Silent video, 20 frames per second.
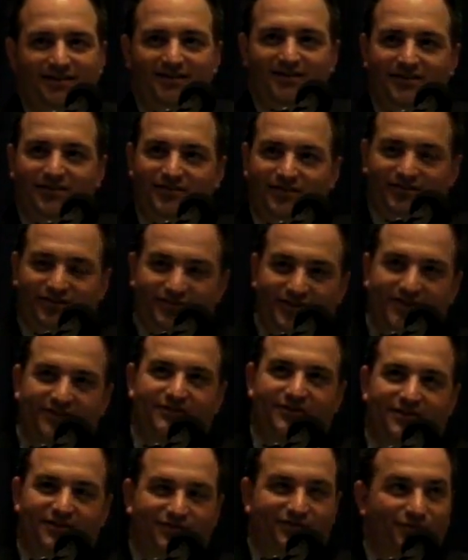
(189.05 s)
the success
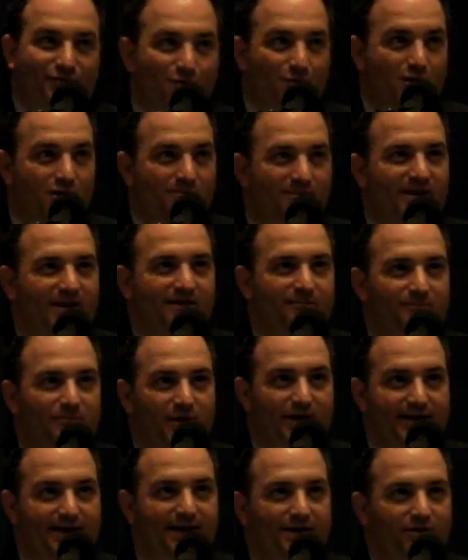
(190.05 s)
of this forum and
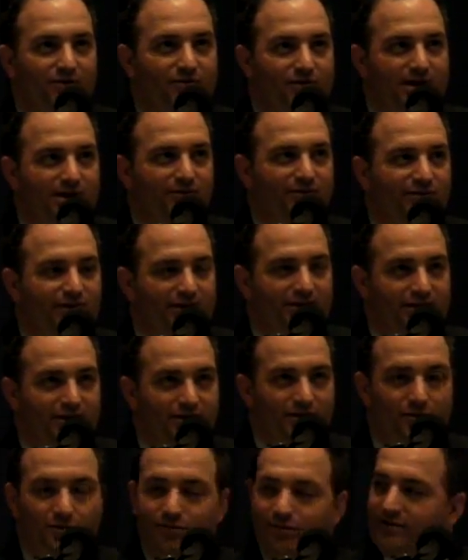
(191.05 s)
bringing out crowds like
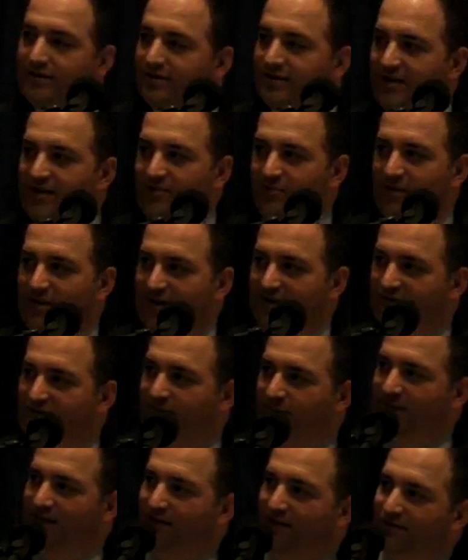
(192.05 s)
you and bringing in
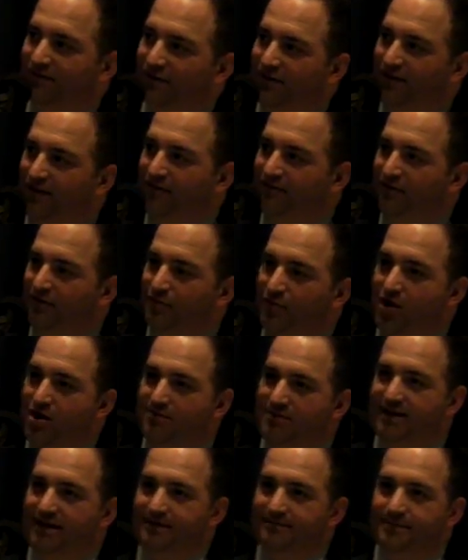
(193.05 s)
speakers like Governor
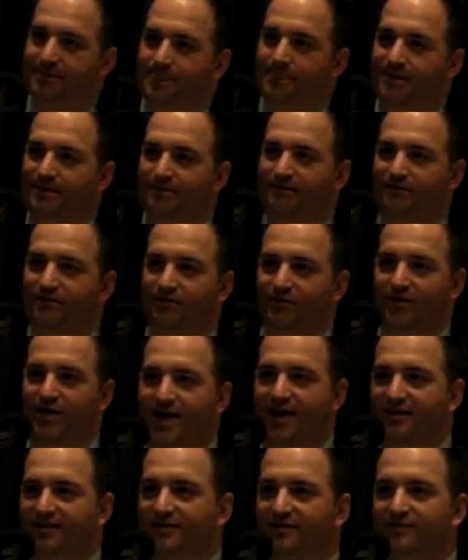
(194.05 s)
Romney. So
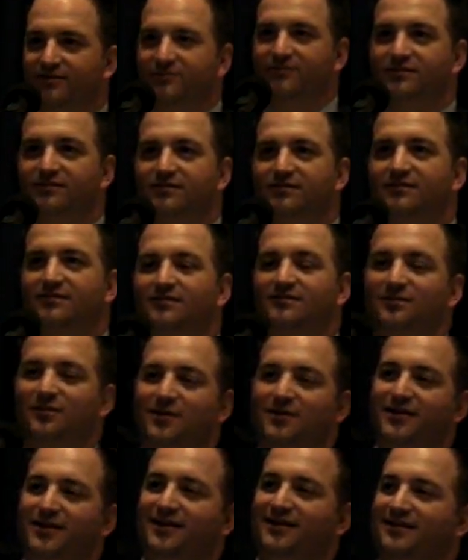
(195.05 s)
Alex,
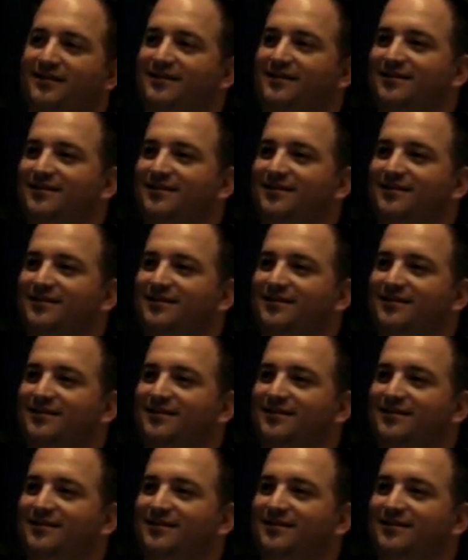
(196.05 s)
where are you?